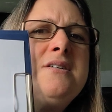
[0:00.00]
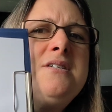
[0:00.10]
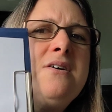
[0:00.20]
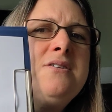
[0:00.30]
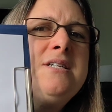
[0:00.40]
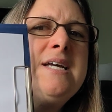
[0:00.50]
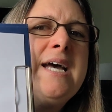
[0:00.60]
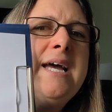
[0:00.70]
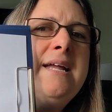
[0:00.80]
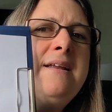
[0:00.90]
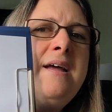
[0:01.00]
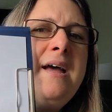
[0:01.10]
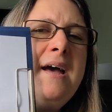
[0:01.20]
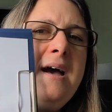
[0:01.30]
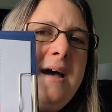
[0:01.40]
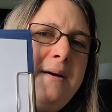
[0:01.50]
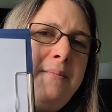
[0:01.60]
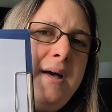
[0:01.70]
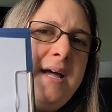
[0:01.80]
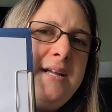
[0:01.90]
I started again,
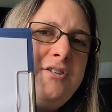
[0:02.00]
and